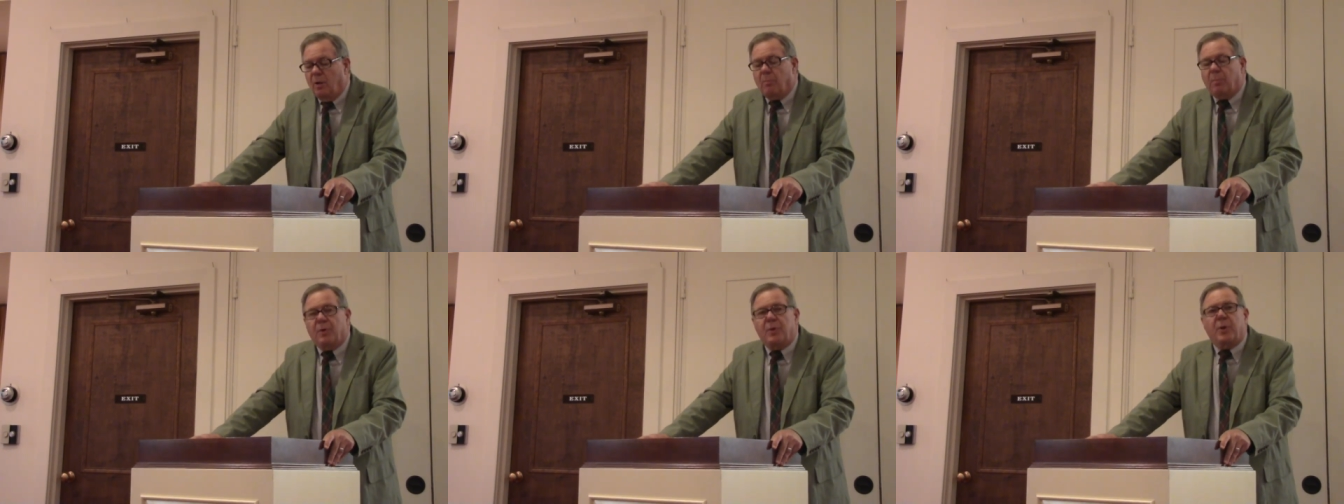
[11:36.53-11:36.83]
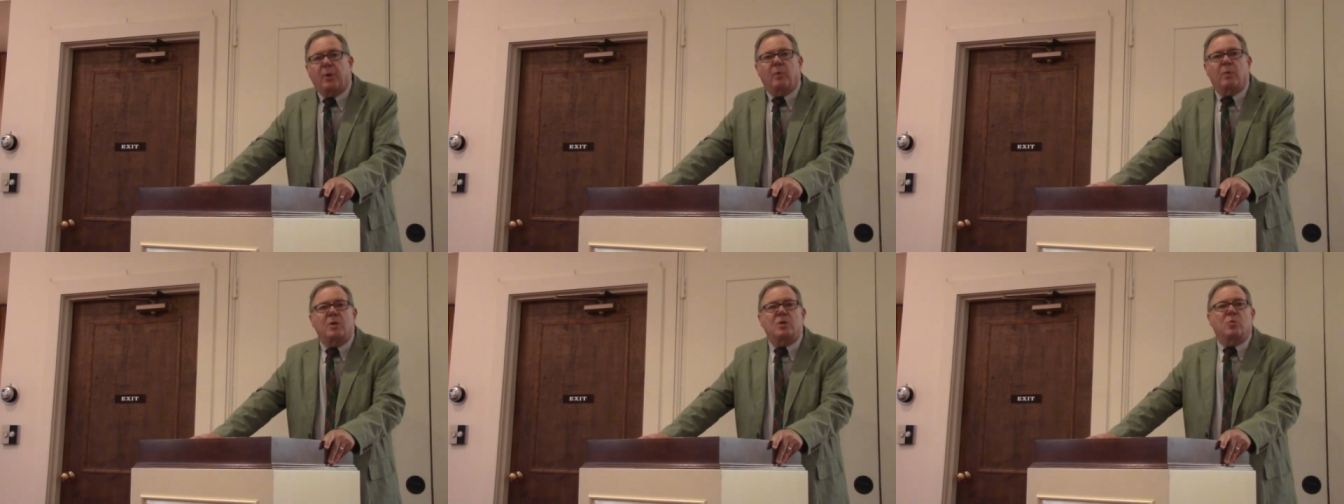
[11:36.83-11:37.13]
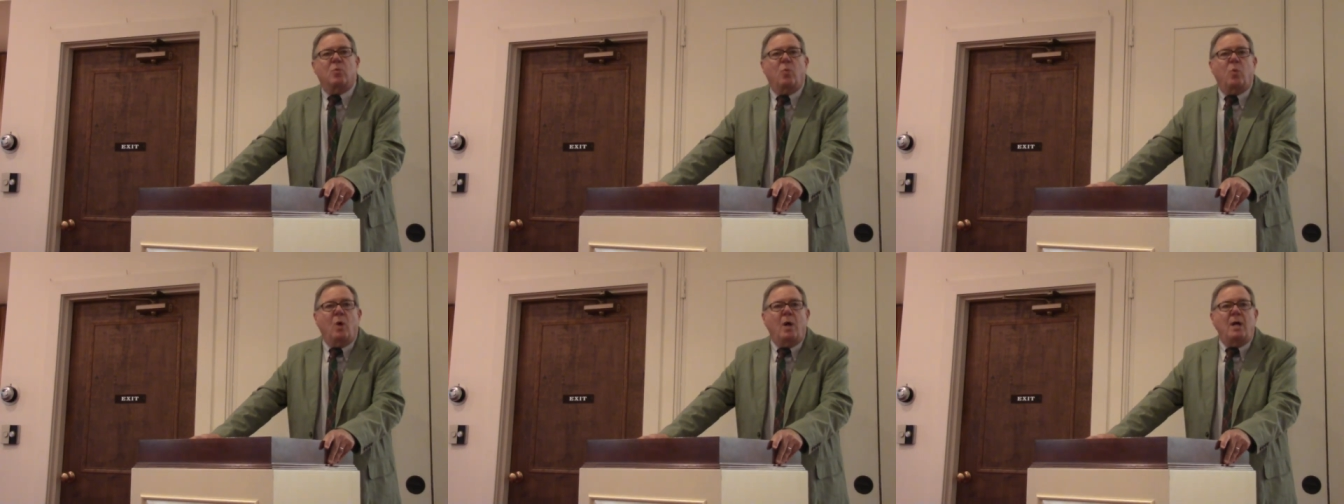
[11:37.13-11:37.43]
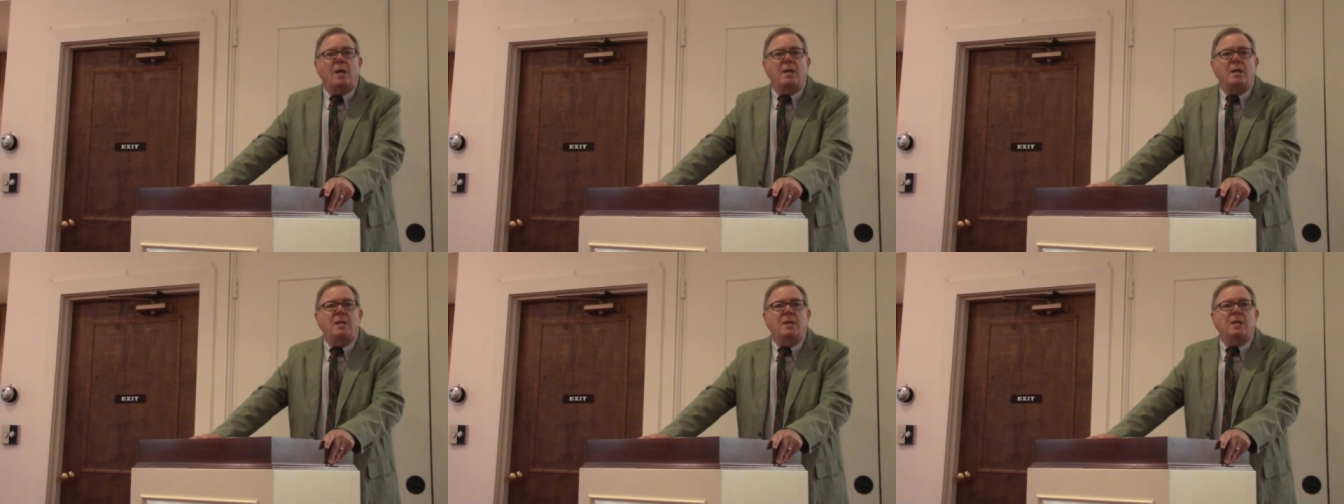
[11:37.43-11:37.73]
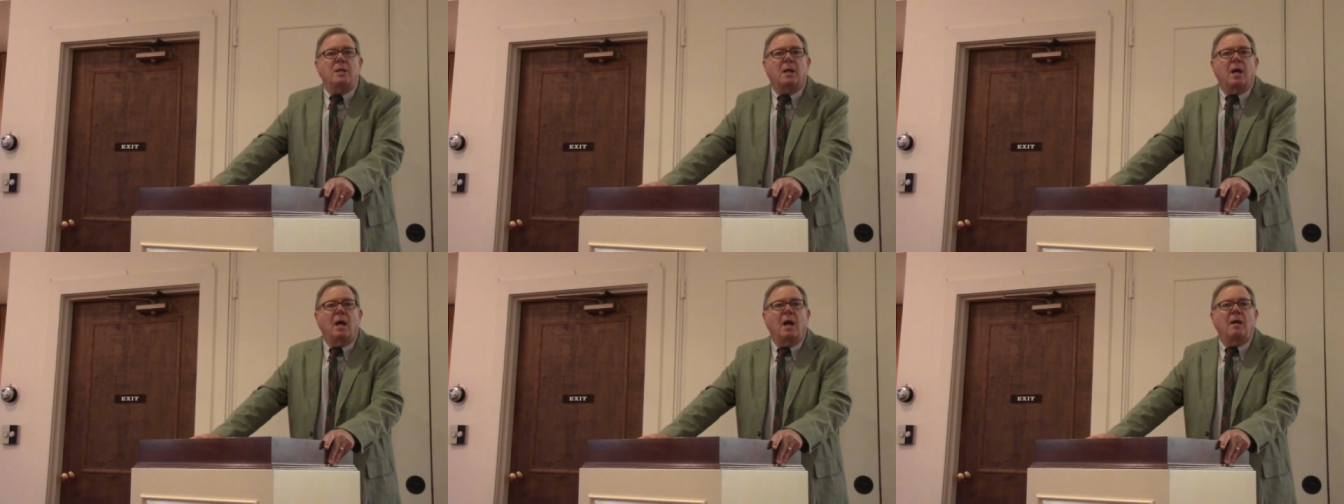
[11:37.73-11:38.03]
But there was
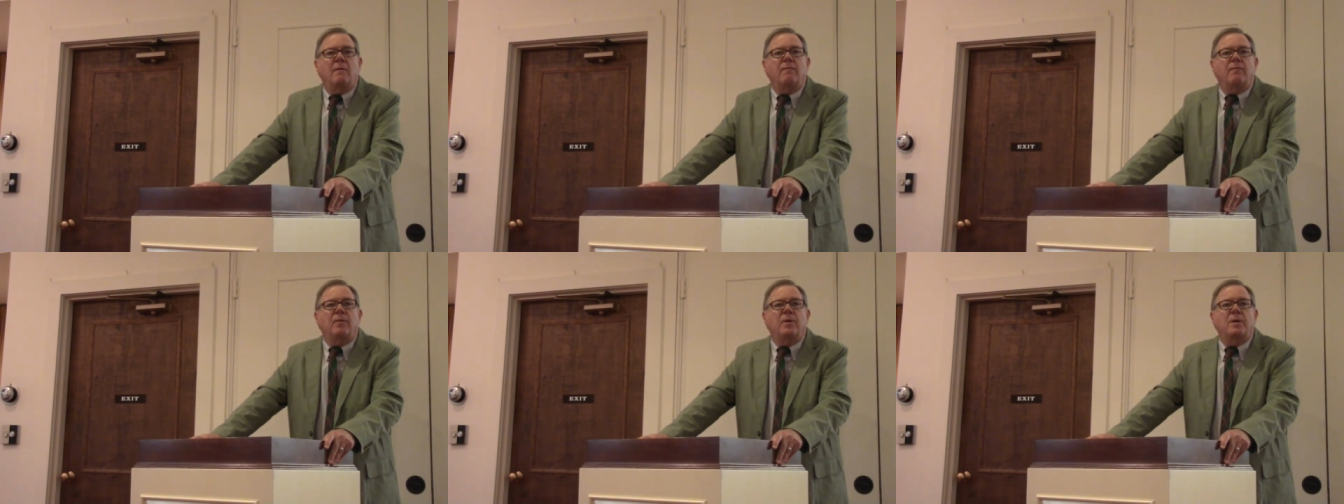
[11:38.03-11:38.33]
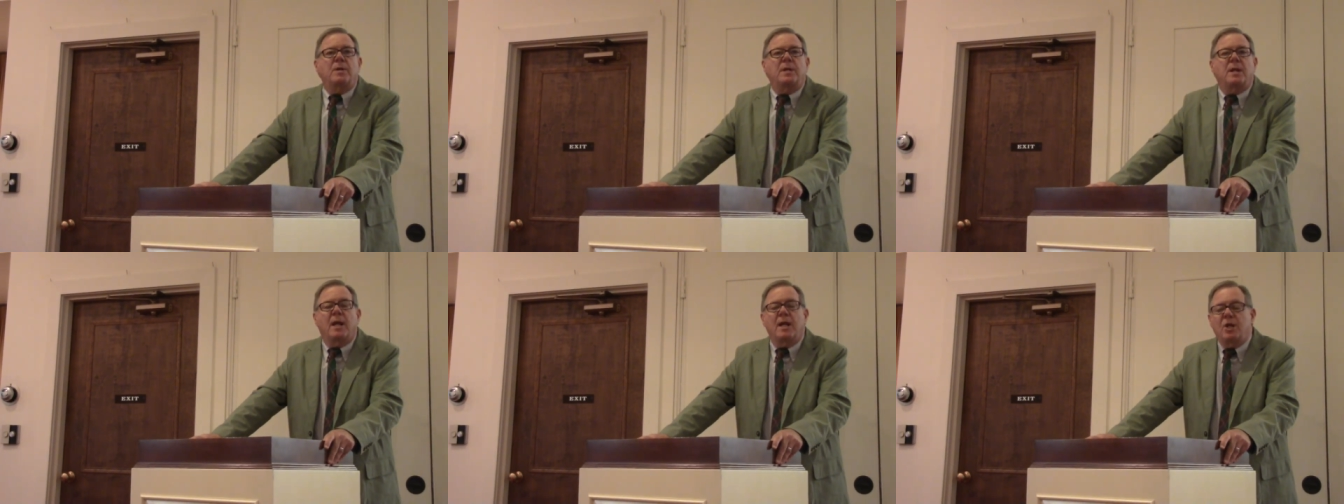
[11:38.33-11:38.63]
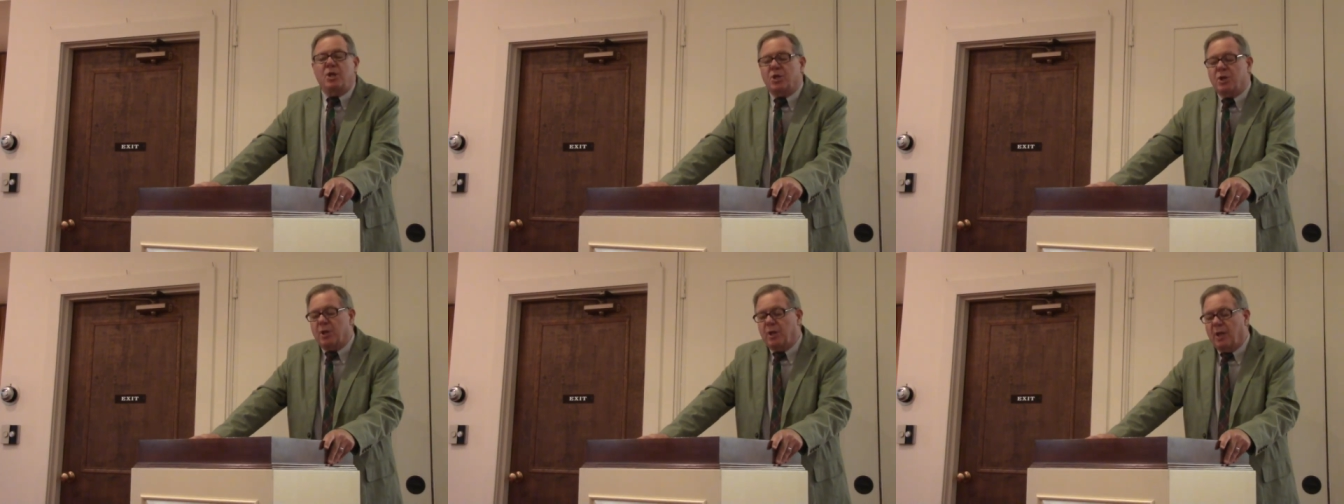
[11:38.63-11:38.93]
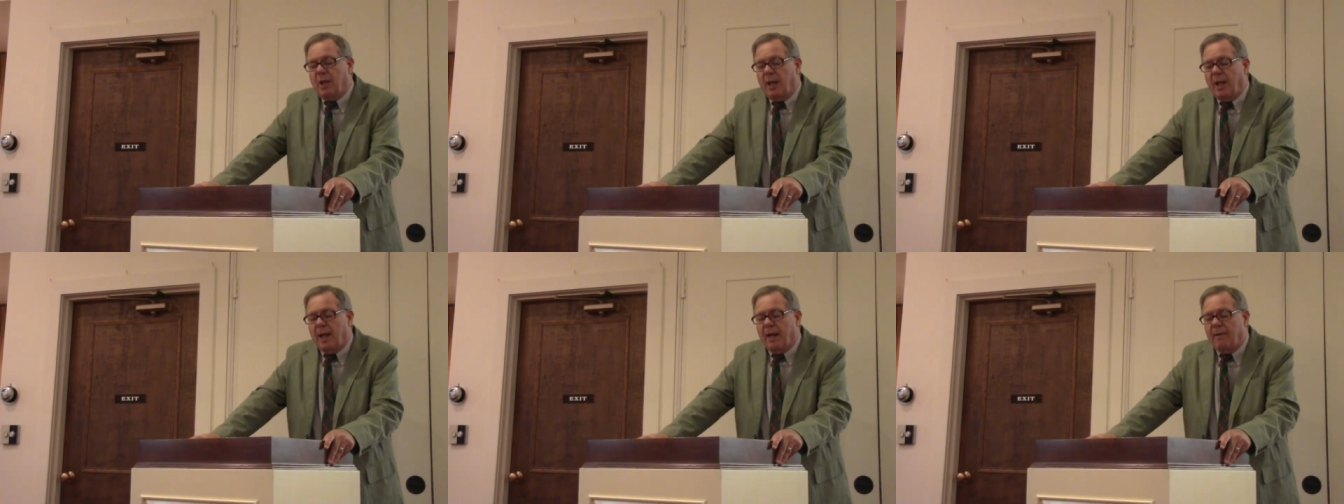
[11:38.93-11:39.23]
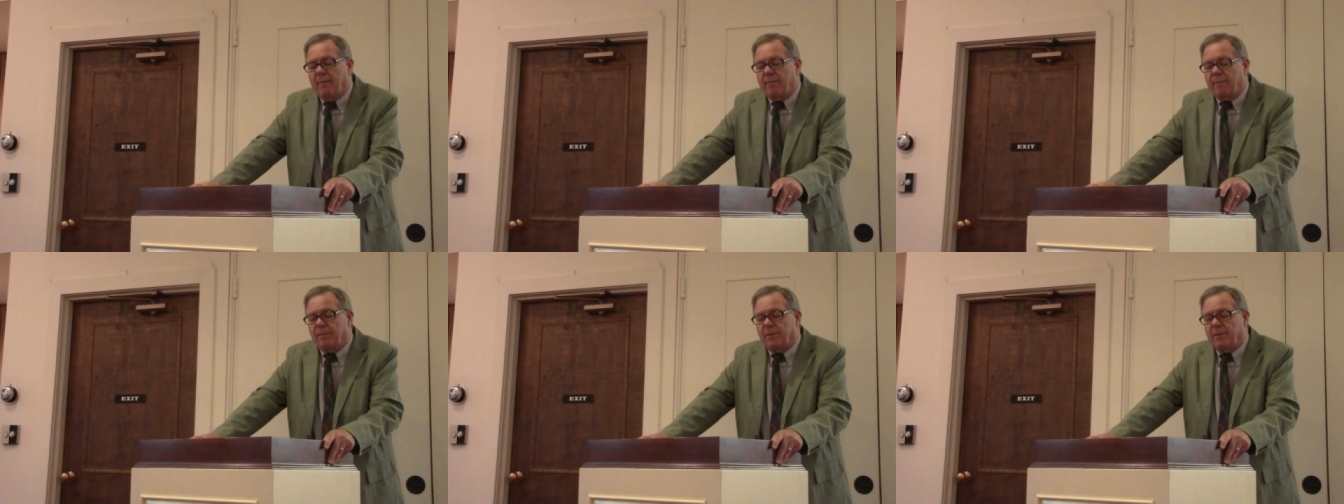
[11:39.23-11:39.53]
one confrontation
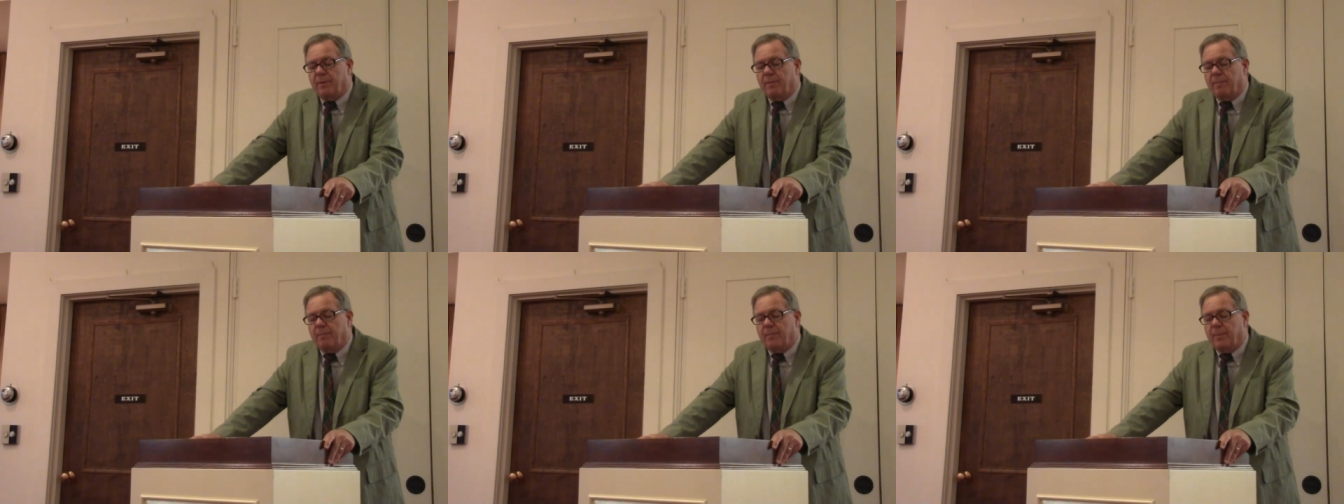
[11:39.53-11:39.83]
left.